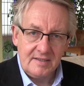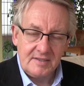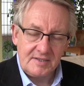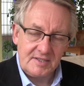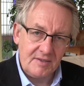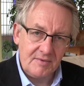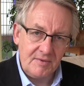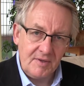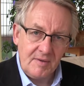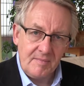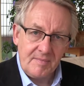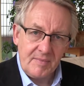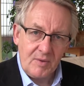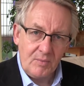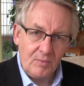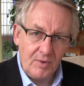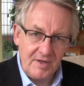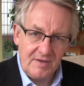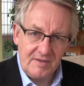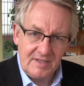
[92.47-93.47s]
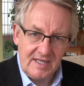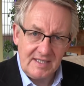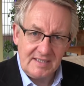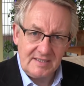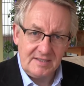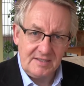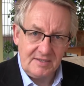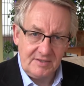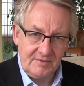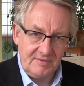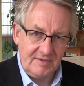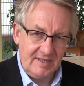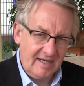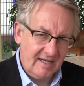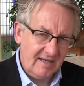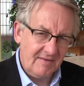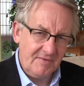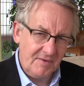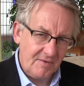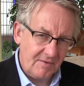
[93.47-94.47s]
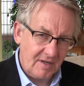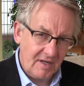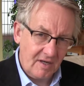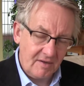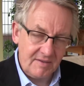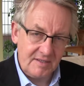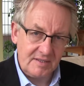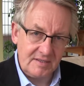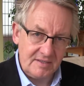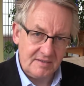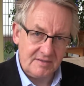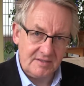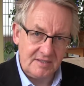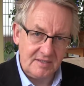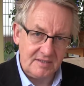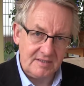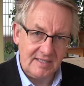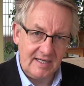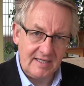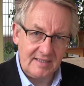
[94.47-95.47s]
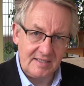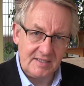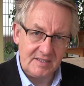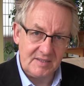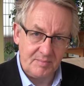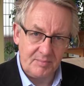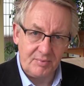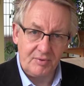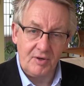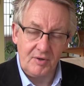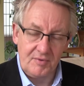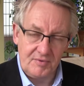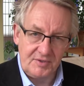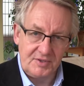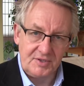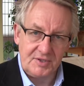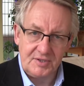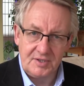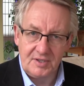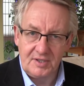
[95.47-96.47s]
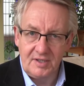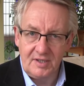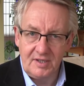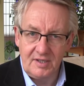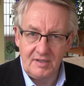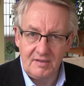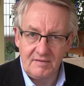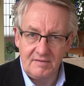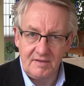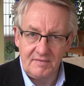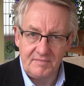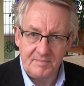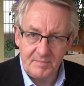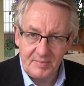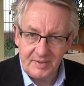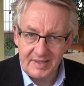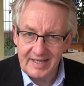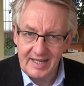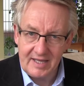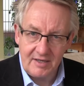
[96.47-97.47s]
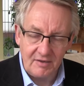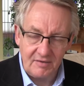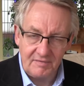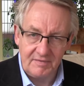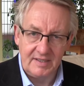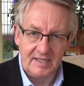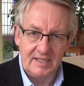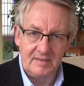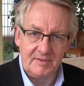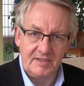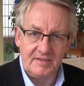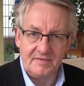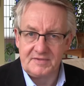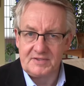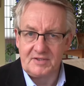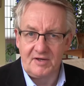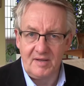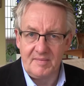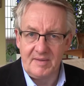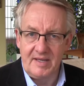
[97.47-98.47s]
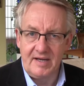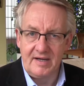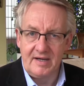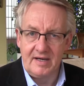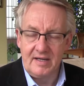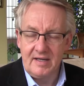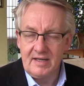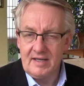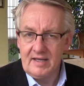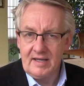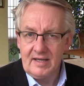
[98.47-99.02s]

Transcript: So, what you need to do then, if you're going to, to take this approach uh, of picking off a little bit of time here